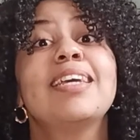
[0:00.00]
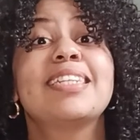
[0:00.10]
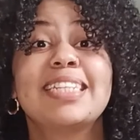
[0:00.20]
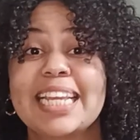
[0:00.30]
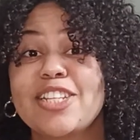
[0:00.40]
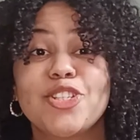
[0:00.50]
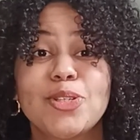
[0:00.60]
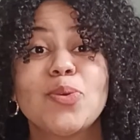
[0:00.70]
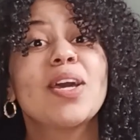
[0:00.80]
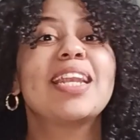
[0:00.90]
Day
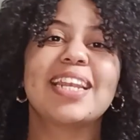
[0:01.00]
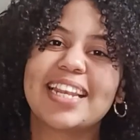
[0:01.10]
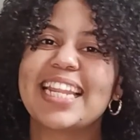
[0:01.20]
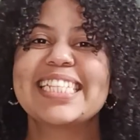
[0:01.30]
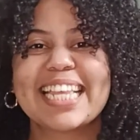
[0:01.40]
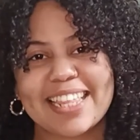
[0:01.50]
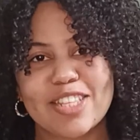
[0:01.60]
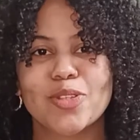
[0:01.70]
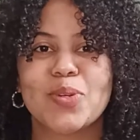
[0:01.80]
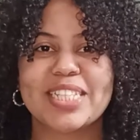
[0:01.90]
2, let's get
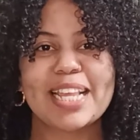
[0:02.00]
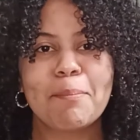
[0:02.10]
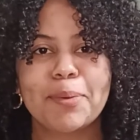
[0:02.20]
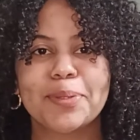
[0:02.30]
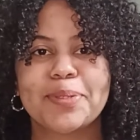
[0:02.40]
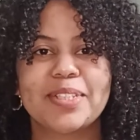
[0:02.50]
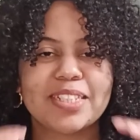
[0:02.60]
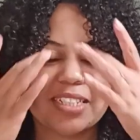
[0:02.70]
this all assembled.